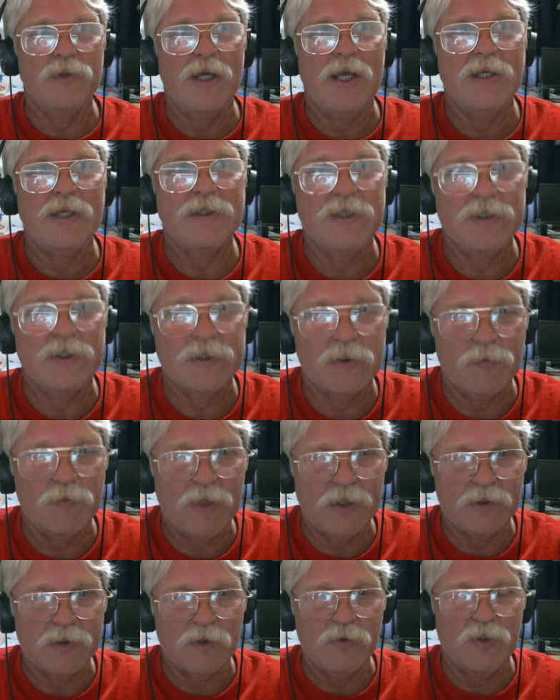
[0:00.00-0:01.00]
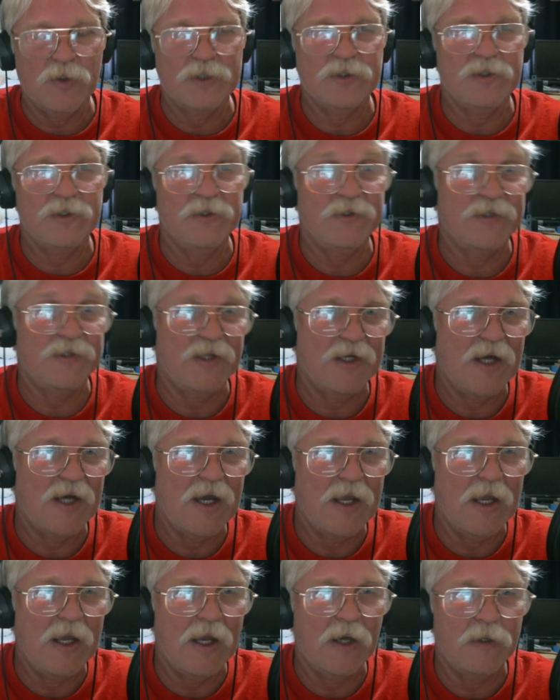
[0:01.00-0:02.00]
anticipate the questions that
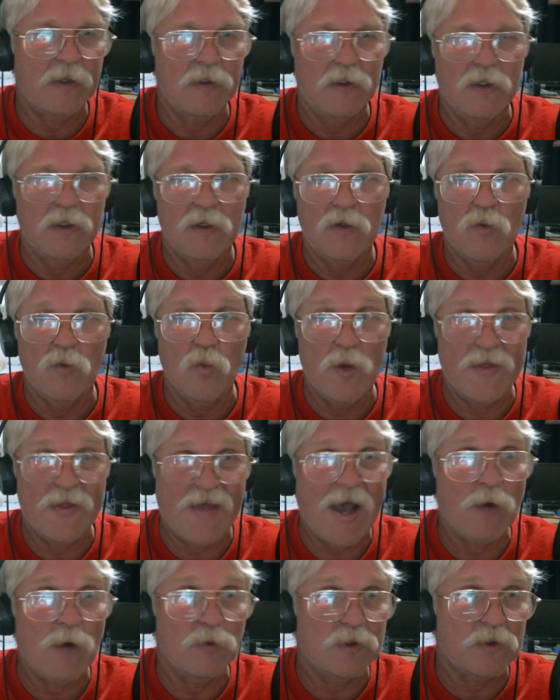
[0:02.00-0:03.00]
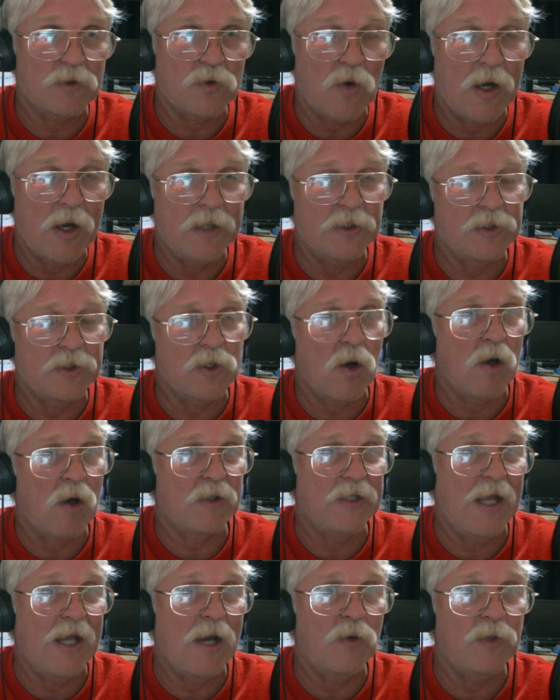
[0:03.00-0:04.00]
I had without trying to talk
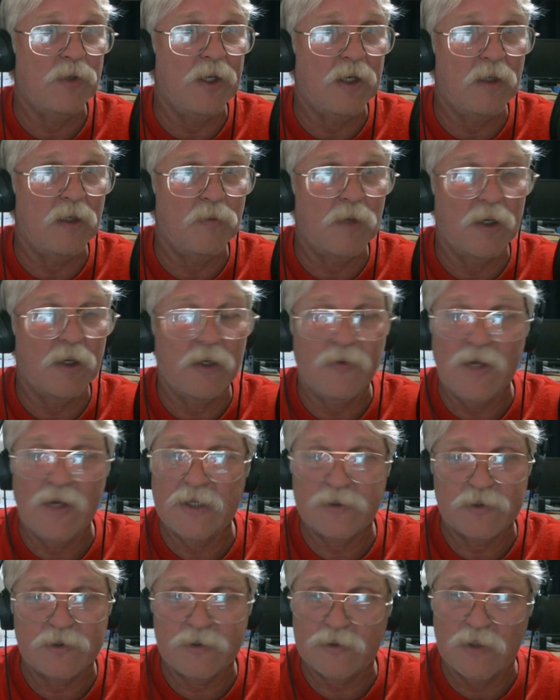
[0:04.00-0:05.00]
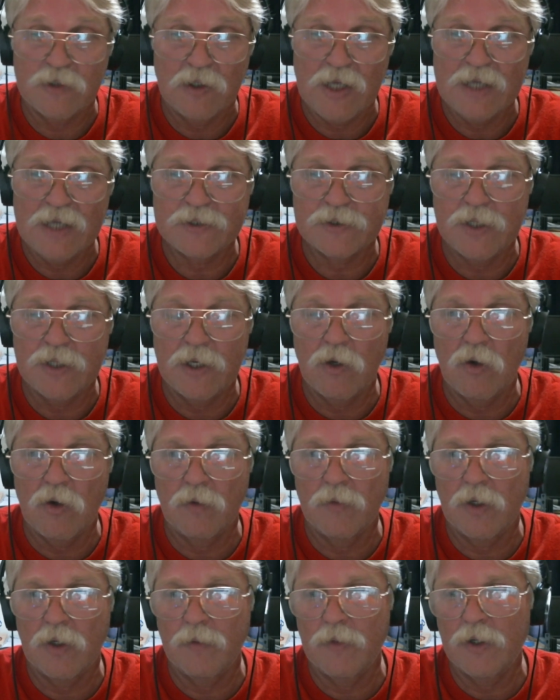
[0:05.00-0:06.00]
down to anybody. That's the last thing on
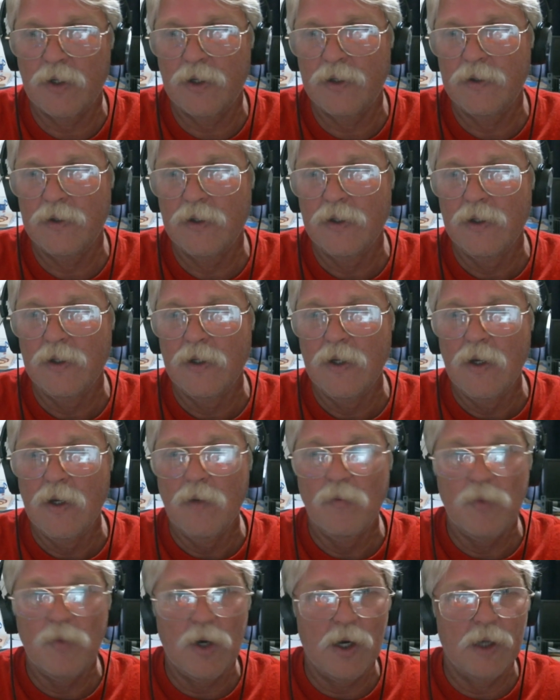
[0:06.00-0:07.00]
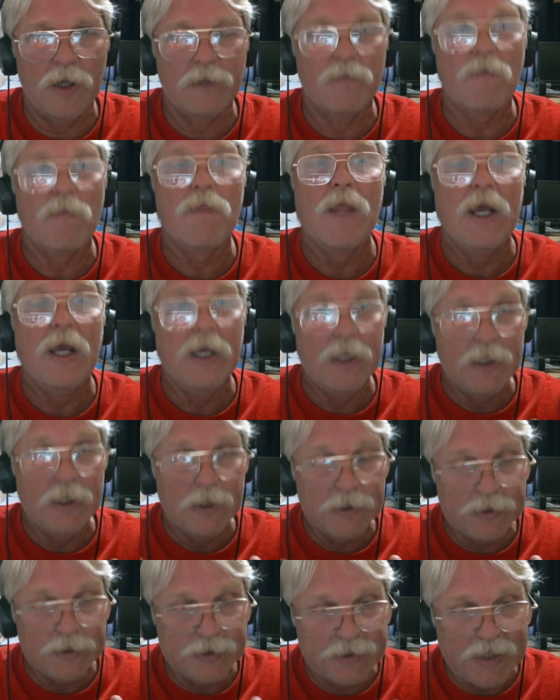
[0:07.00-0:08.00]
my mind. But
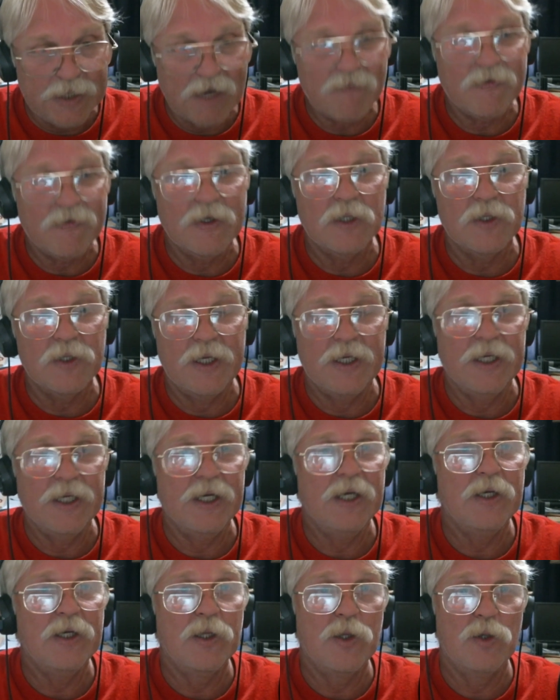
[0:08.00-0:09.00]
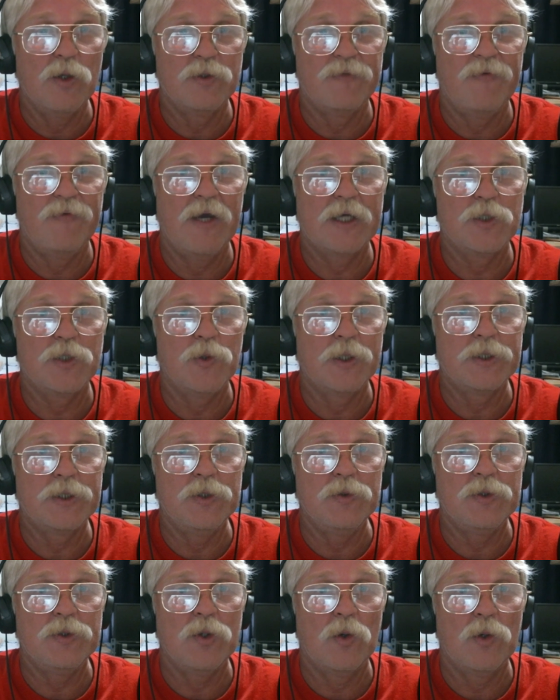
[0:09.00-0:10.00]
definitely get into those Vectric
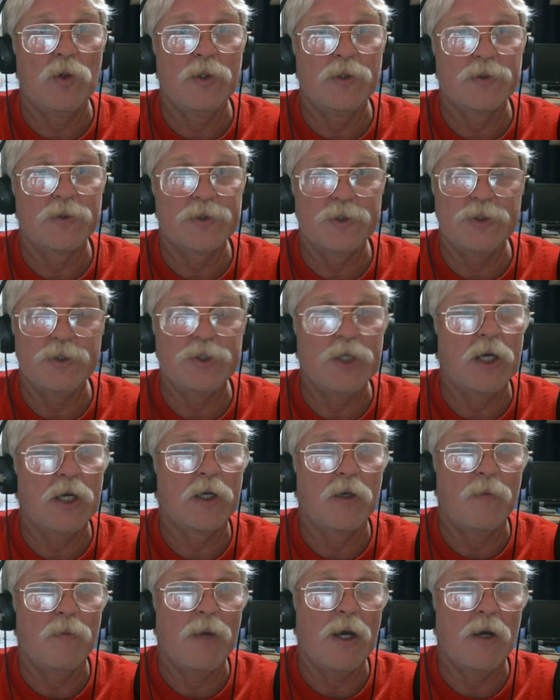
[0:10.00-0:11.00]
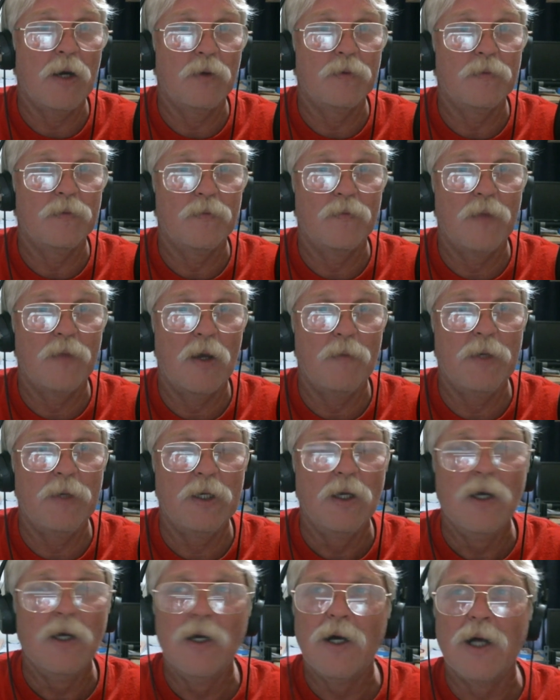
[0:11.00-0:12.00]
tutorials and check them out. I mean,
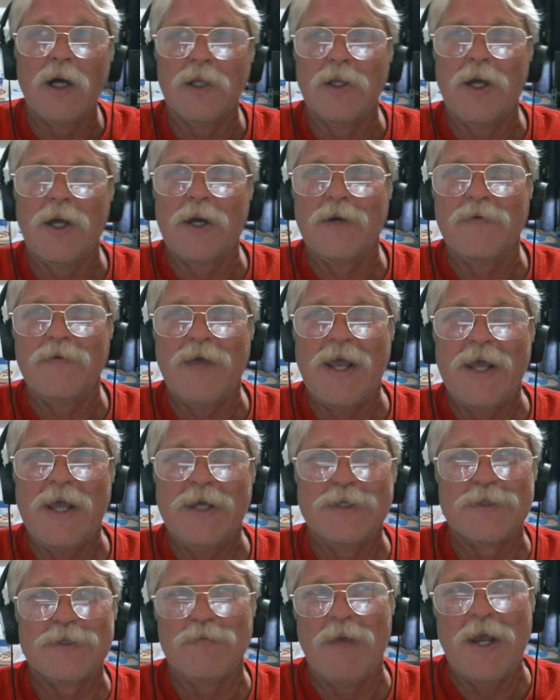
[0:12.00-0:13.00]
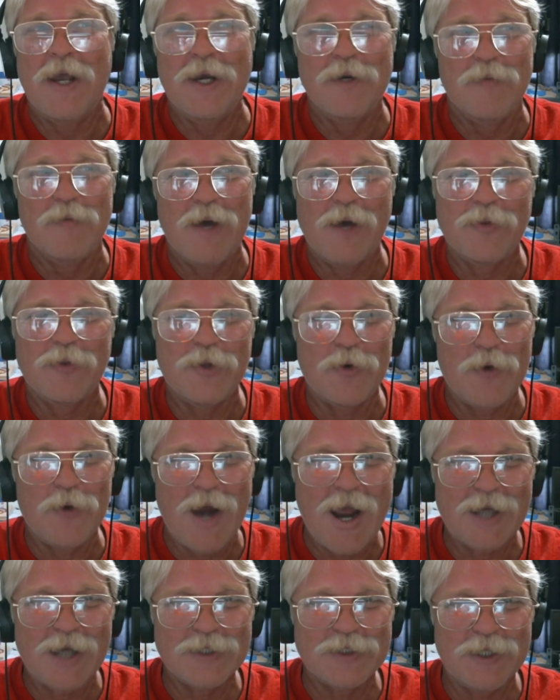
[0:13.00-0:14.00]
a lot of hay is made about their
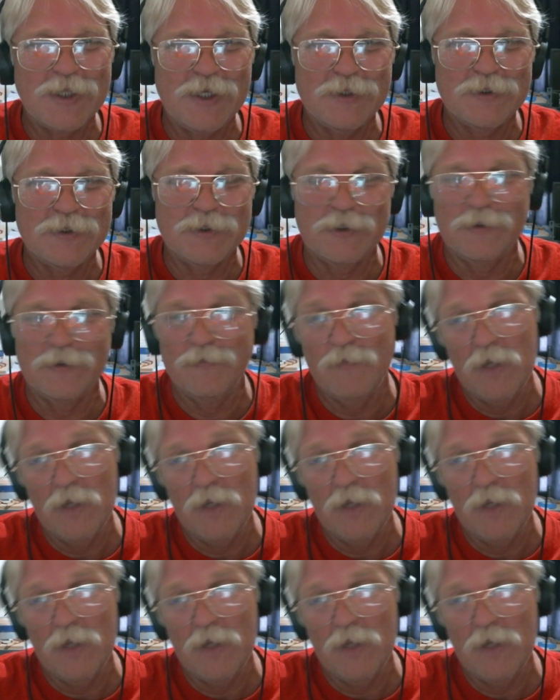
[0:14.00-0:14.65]
accents, and